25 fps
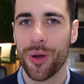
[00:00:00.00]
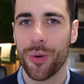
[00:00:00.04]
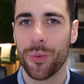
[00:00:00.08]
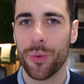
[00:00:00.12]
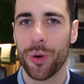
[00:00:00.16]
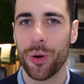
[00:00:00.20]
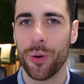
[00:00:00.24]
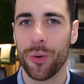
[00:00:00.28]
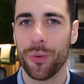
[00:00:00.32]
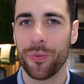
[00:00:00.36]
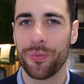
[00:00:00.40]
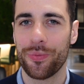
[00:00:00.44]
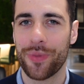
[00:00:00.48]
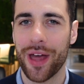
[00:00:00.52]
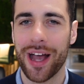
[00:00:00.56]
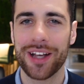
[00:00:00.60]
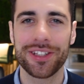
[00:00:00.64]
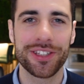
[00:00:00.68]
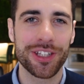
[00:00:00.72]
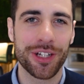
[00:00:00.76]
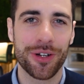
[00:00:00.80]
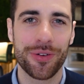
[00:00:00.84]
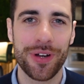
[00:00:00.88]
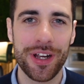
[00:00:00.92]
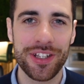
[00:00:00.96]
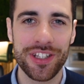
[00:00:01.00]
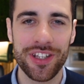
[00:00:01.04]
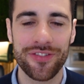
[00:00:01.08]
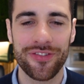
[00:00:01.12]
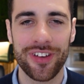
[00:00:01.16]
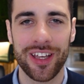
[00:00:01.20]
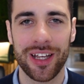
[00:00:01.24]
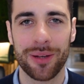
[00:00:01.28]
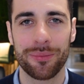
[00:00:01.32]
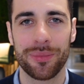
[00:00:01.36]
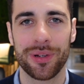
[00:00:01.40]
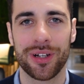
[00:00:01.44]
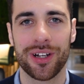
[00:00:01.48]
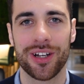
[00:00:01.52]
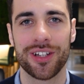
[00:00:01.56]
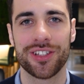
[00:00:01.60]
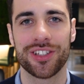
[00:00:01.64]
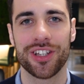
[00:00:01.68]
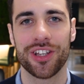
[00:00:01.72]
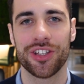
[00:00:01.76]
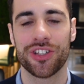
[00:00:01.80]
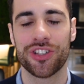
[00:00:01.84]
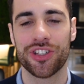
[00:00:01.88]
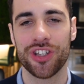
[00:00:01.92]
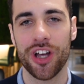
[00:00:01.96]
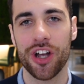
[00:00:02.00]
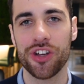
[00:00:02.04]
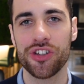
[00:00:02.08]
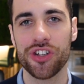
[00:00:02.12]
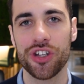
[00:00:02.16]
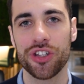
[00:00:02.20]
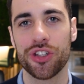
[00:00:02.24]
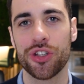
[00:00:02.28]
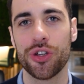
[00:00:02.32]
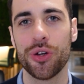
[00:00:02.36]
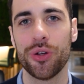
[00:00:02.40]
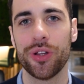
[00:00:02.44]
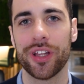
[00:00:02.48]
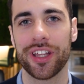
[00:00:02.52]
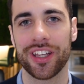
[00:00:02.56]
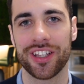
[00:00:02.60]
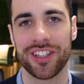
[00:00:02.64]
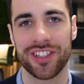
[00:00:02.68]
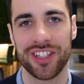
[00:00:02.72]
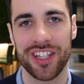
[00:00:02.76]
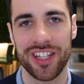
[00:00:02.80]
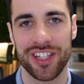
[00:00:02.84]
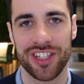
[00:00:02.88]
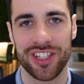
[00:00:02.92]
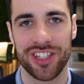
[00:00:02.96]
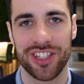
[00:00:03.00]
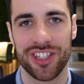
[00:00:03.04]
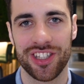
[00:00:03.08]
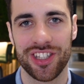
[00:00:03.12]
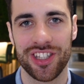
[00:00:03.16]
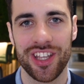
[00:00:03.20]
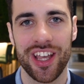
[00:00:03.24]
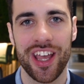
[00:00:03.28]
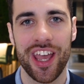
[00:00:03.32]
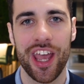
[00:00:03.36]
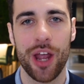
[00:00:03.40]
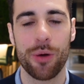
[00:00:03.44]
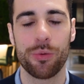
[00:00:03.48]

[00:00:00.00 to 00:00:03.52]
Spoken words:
Well, that's the crazy thing, because such a tool exists.